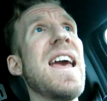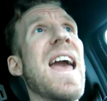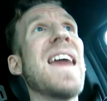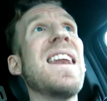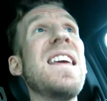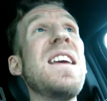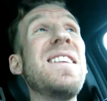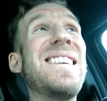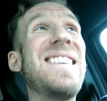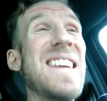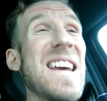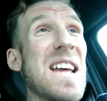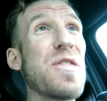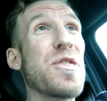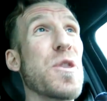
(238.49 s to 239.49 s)
And he
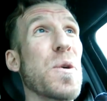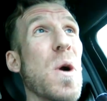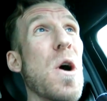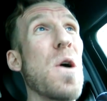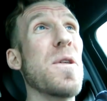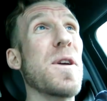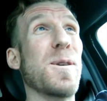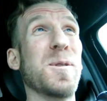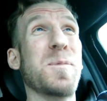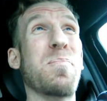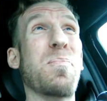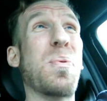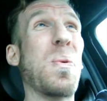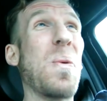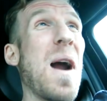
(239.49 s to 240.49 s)
did throw, there was
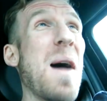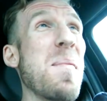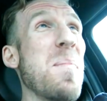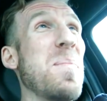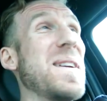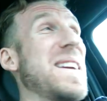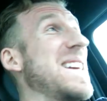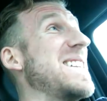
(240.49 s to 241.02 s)
probably